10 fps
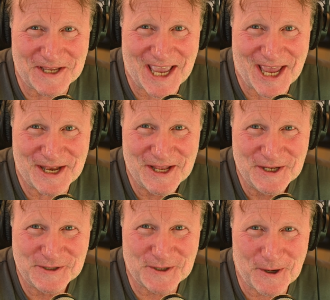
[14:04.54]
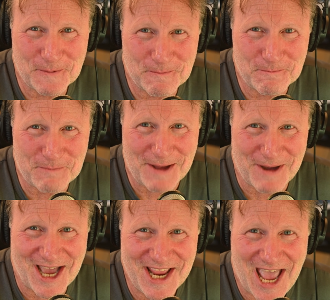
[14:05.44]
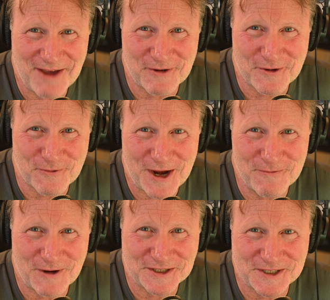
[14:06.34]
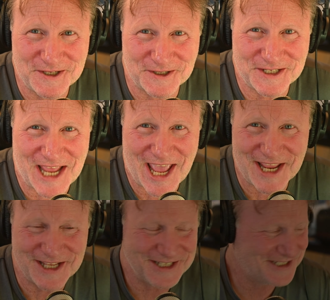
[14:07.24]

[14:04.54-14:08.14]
again. So bye-bye. Have a great rest of your day.